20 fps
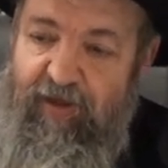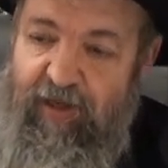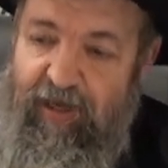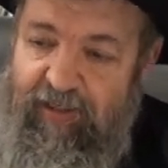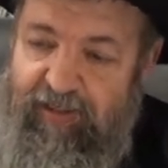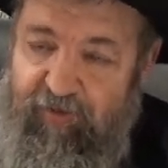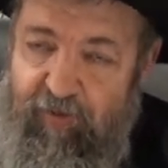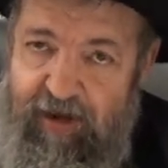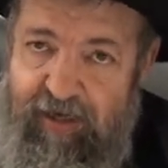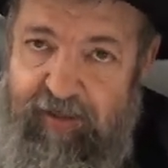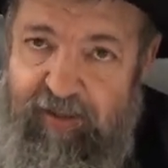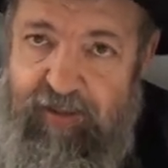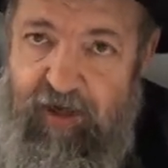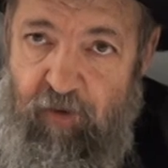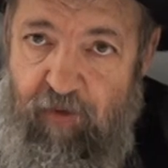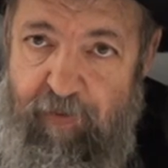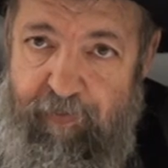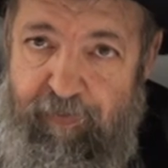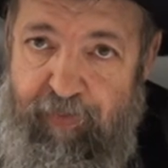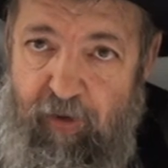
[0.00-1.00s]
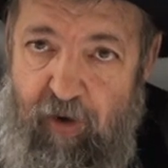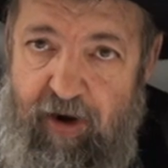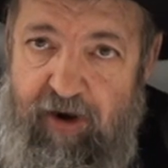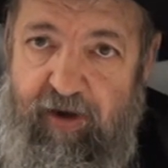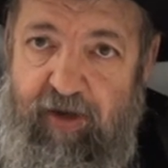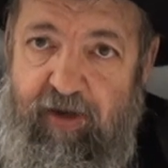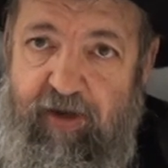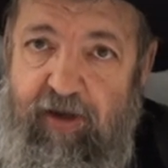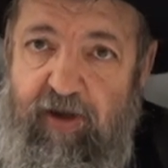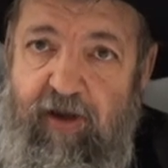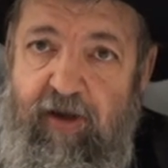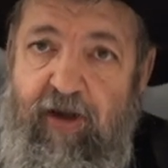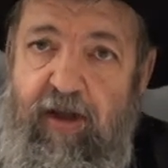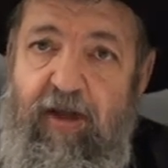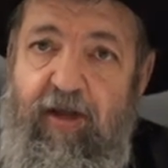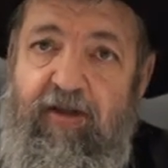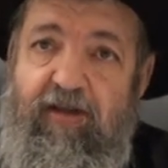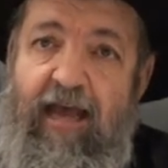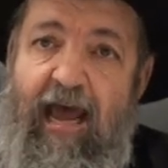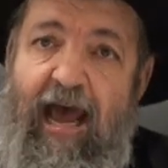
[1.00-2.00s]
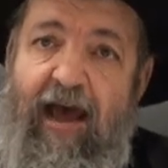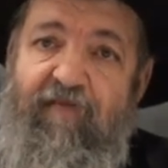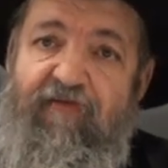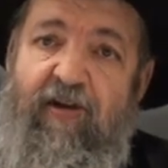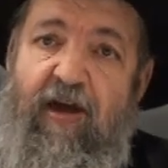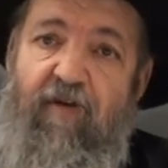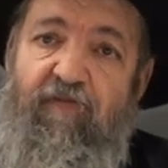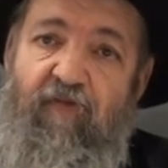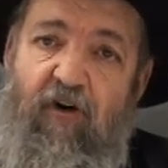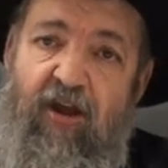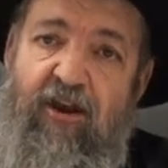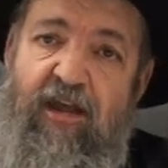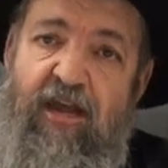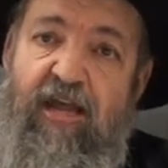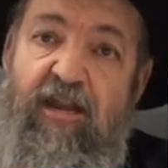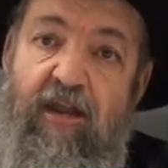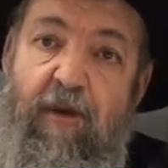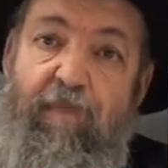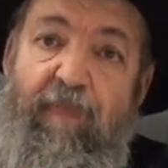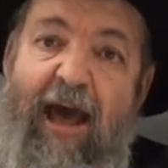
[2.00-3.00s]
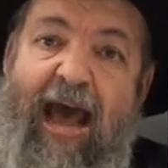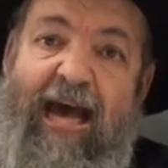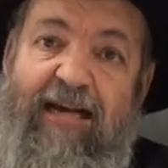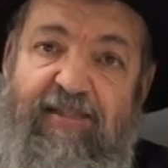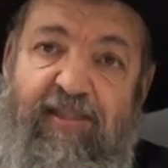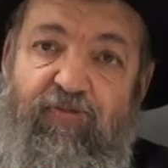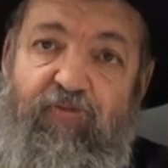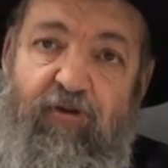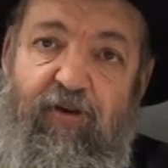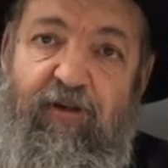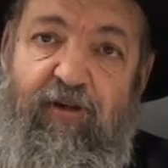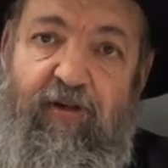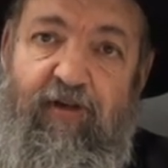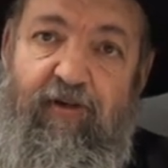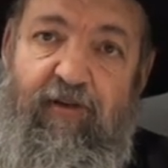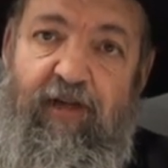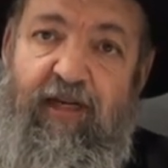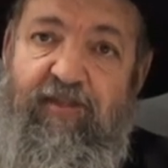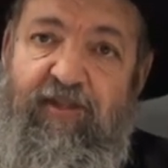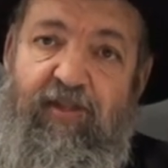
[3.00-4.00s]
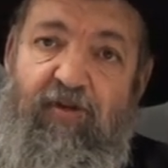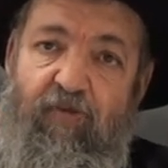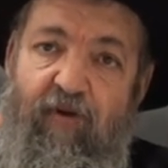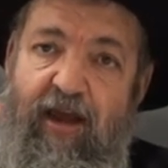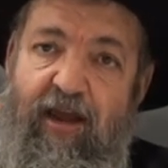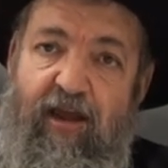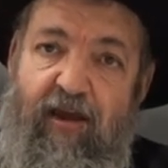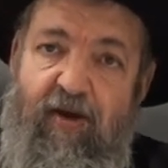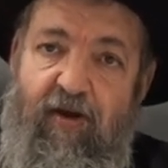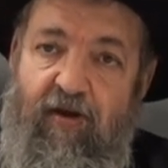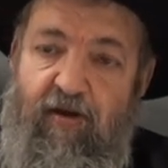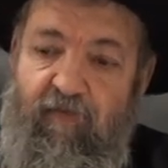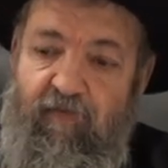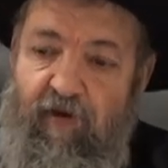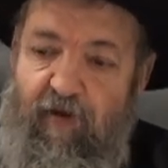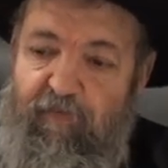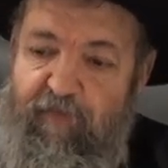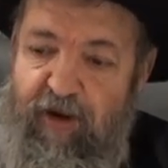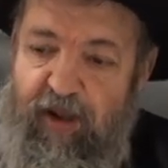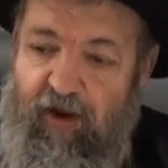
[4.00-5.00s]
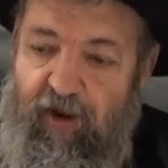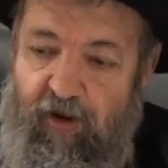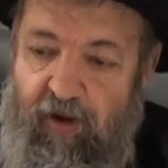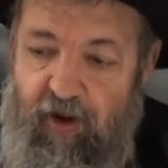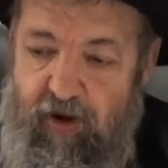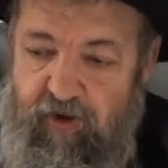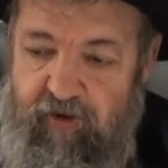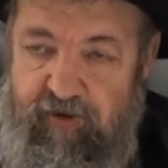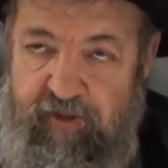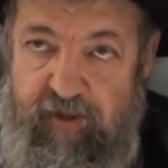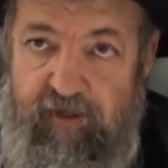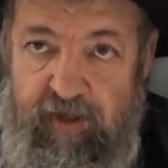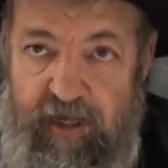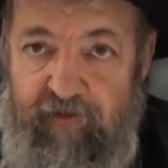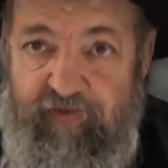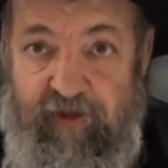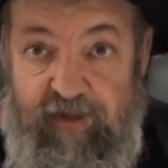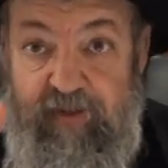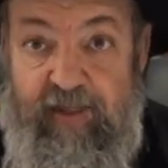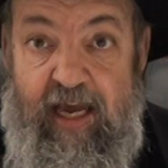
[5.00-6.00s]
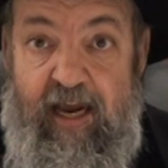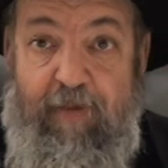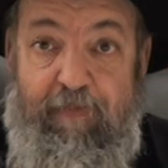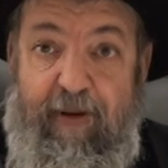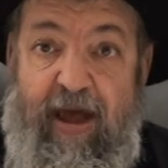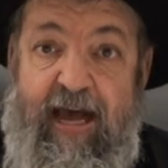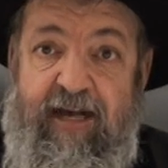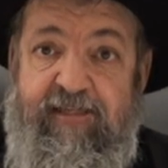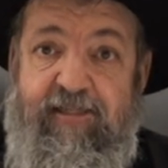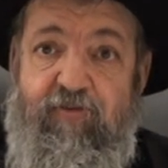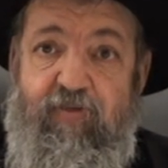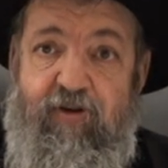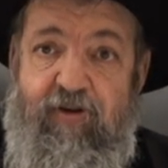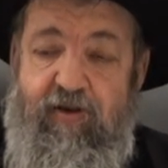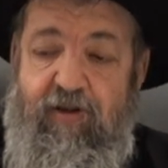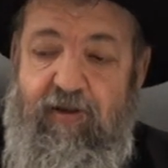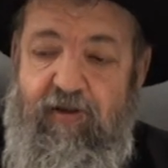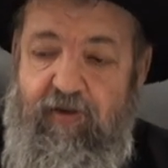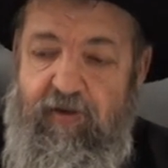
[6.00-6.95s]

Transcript: That's why it's so important to have Kavani in the password. That's the way Rav Miller learns. You have to say the password.